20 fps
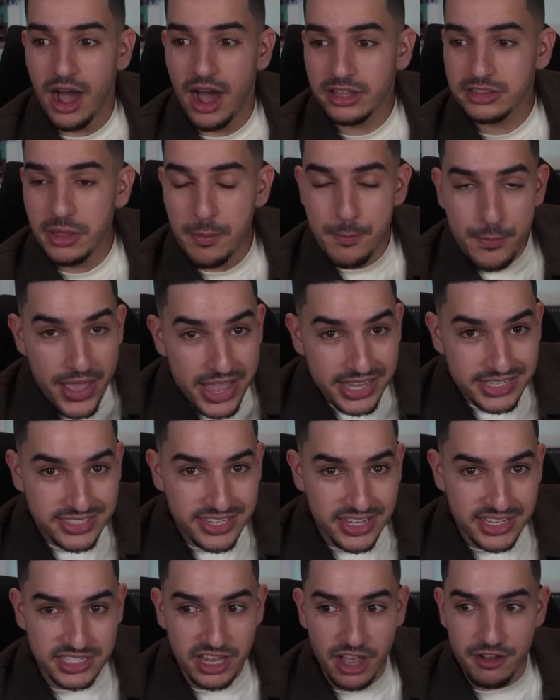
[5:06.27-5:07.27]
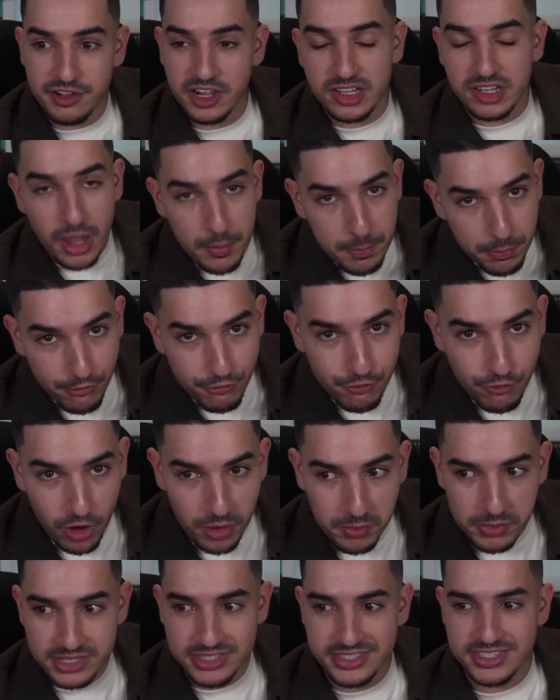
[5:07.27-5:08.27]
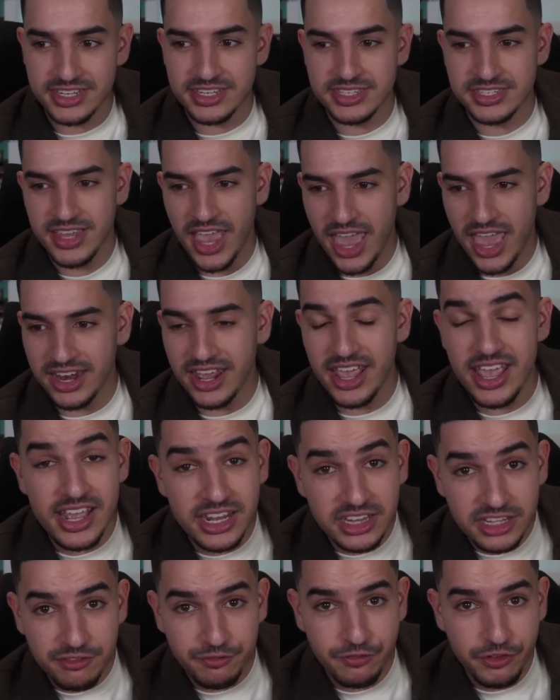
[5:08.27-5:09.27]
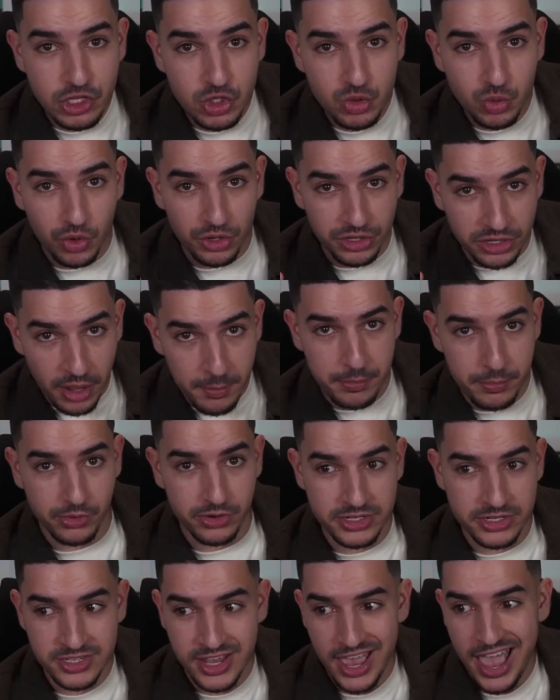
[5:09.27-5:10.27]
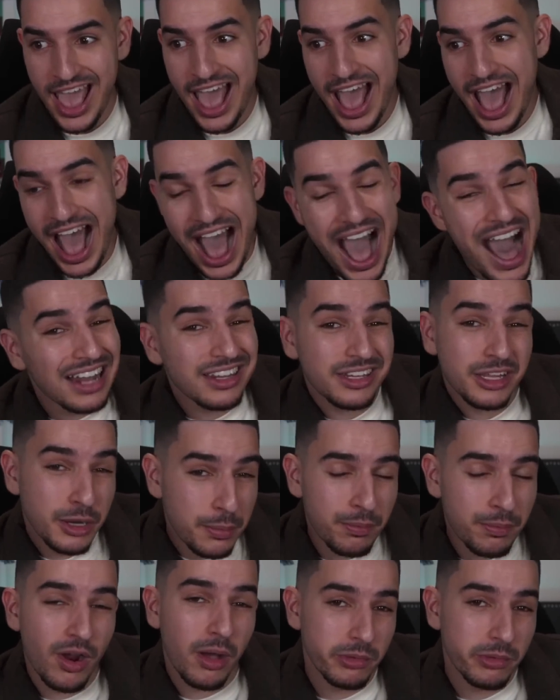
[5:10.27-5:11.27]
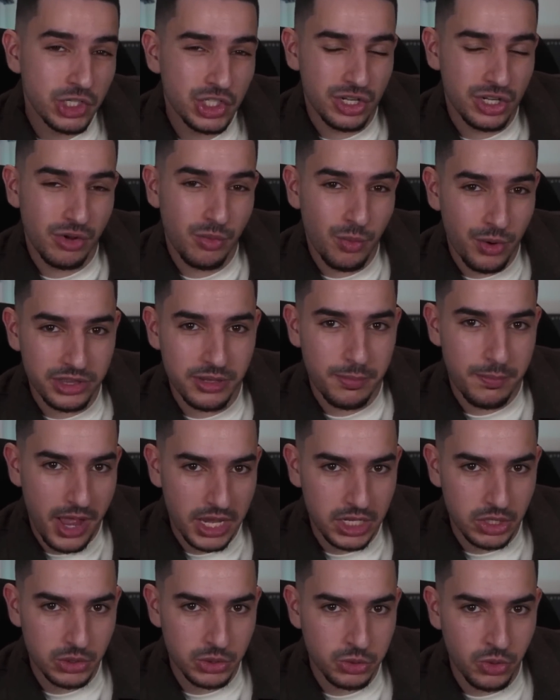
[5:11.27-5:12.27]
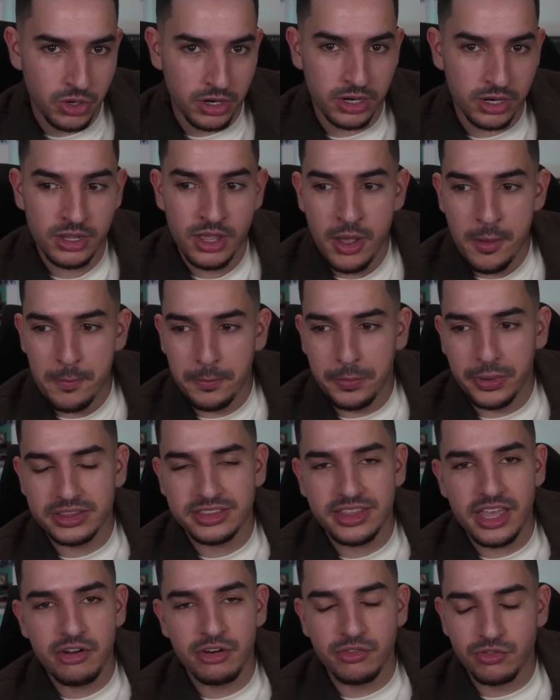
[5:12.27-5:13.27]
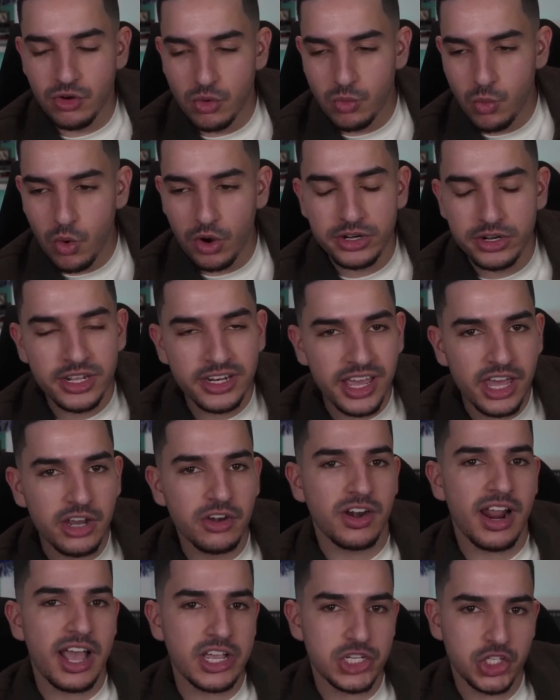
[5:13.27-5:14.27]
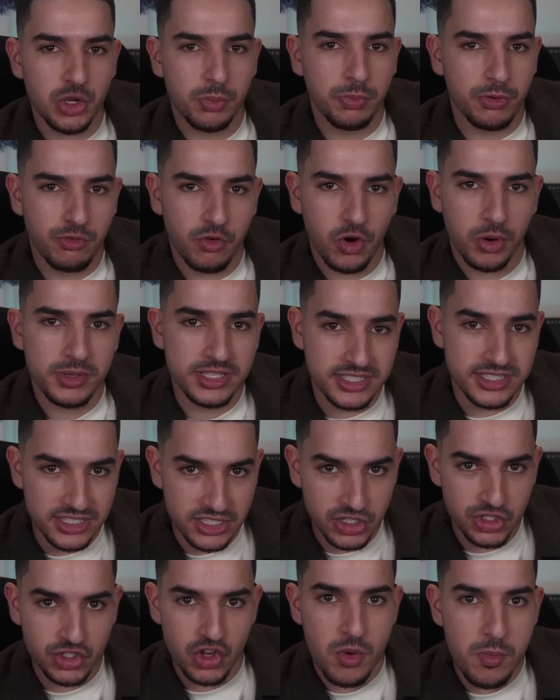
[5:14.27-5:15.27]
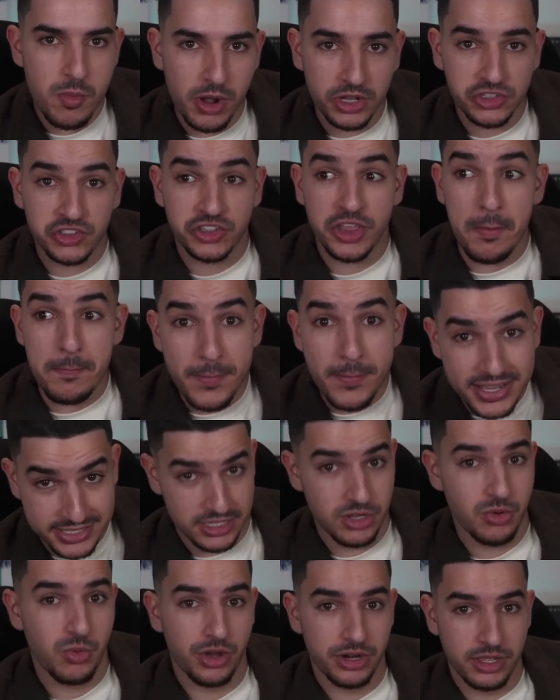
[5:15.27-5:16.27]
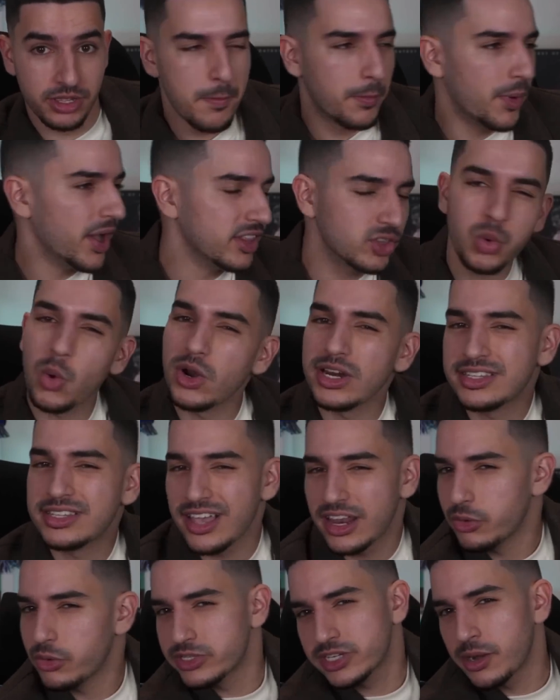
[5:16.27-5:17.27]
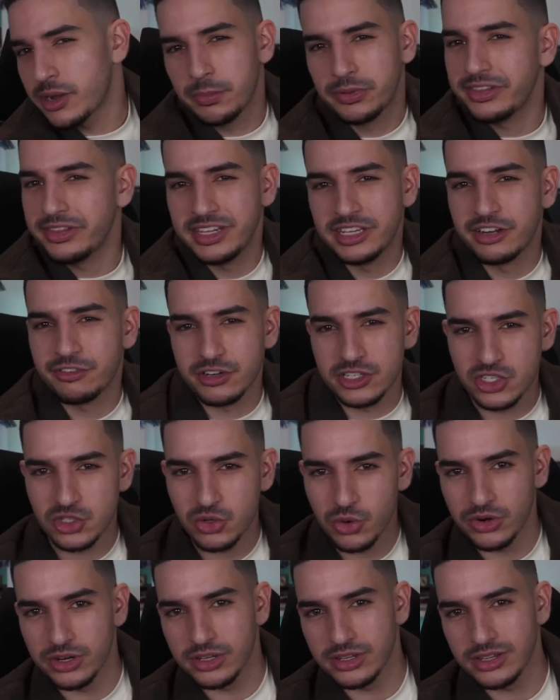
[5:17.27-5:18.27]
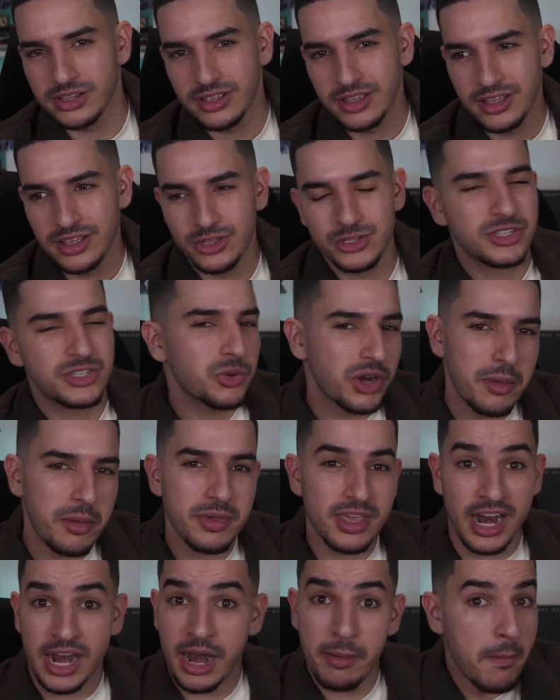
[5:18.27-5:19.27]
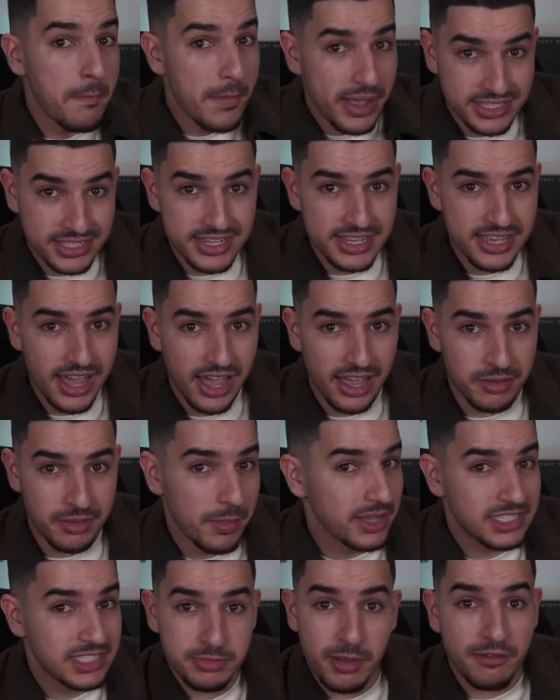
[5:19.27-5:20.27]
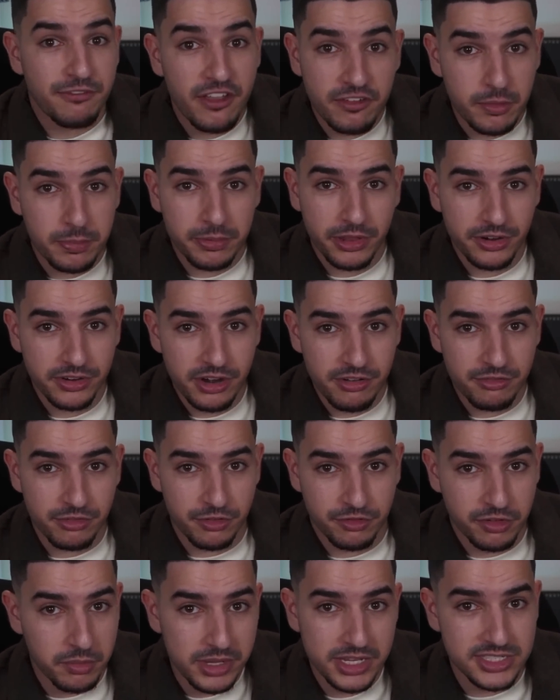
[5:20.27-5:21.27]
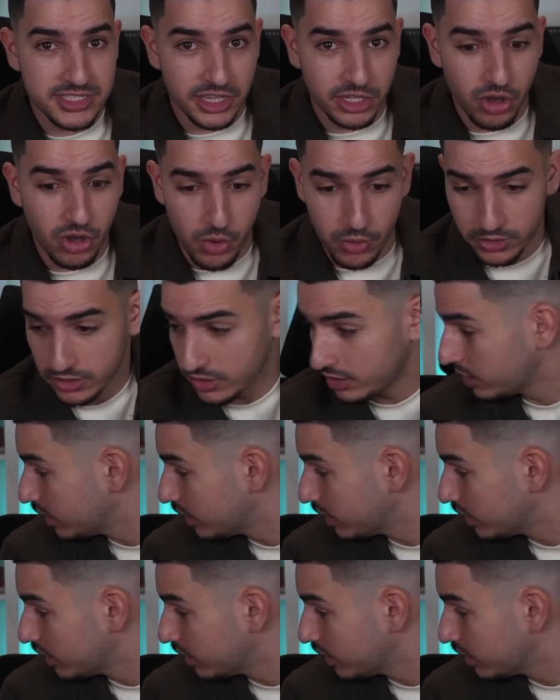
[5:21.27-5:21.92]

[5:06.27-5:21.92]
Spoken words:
On the basis of club performances and individual numbers, Haaland probably should have won the Ballon d'Or, but they rewarded international performances so much that Messi won it. But in 2010, it was a completely different story. You see what I mean? And I'm a Messi guy. Messi's my favorite player ever. For me, he's the GOAT.